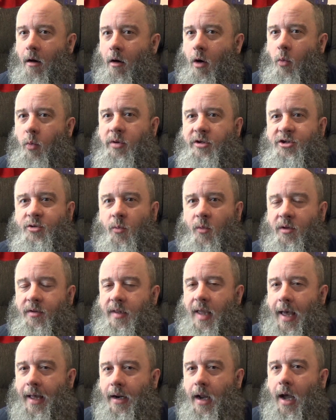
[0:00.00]
always want
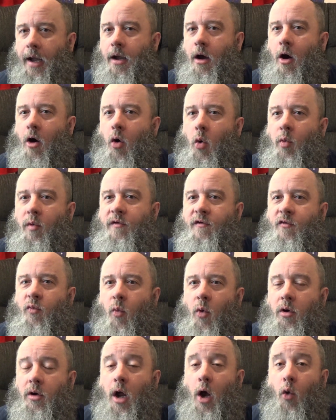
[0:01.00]
that. I always
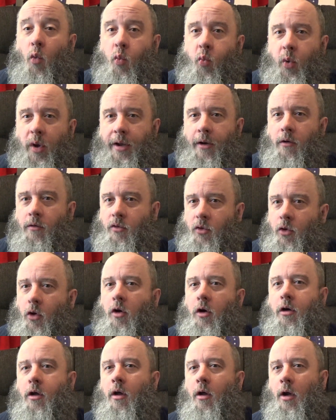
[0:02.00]
want a weird
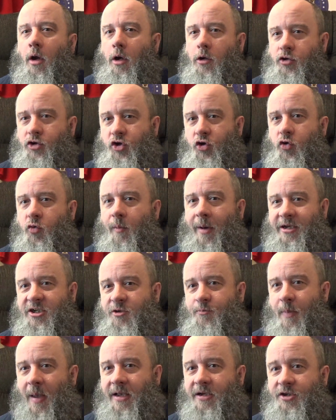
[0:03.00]
look to my
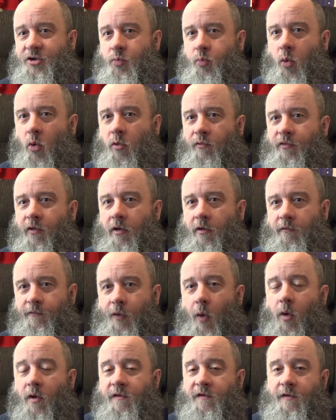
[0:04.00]
Space Wolf
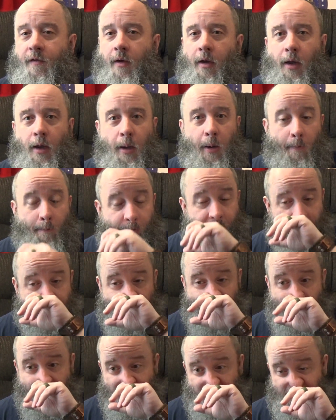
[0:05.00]
force,
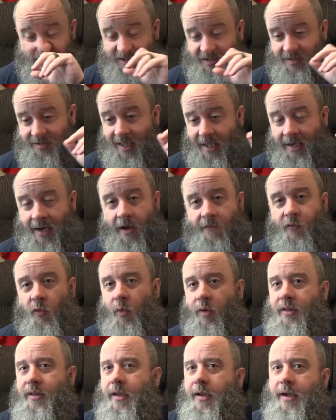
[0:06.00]
because they never
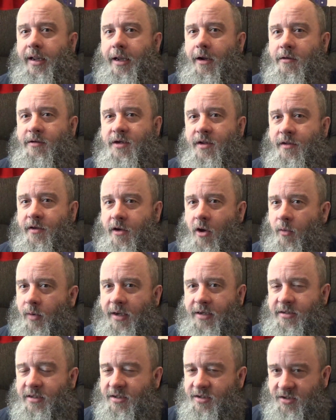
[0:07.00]
really adhered to the
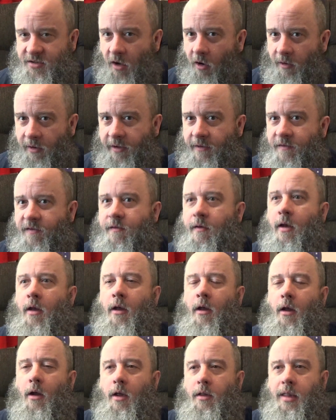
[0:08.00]
Codex Astartes.
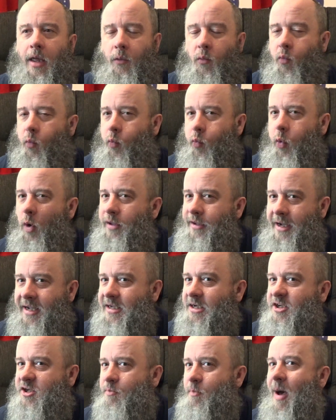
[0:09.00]
They really
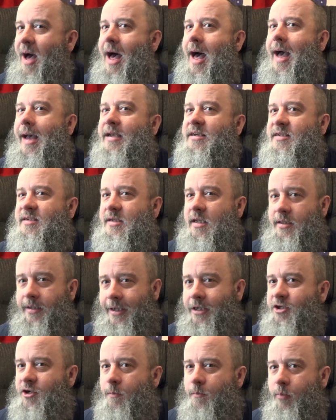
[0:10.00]
despise the
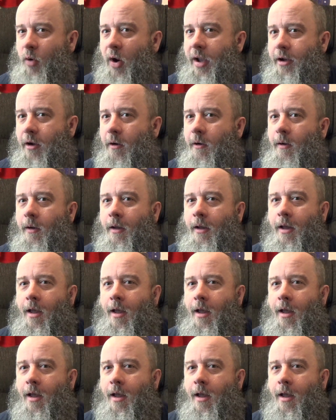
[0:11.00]
Legion Breaker,